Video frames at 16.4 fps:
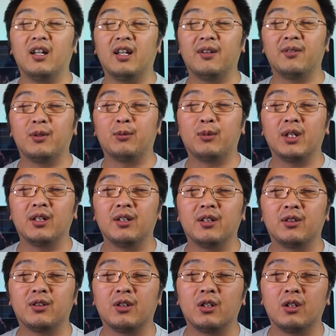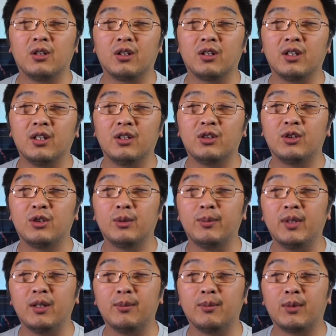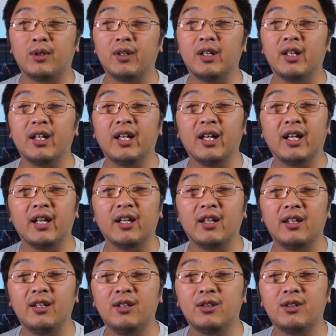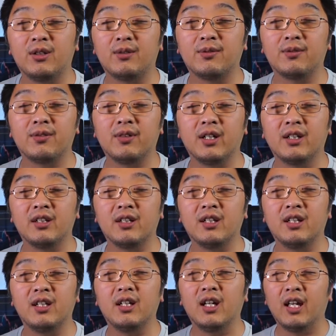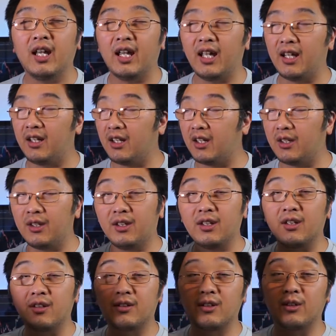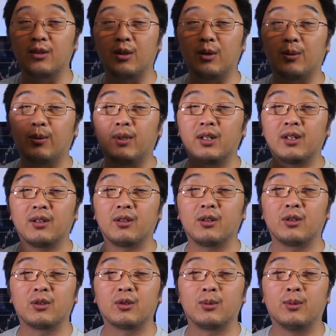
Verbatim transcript: Everyone is looking to be more eco-friendly, and this is one of those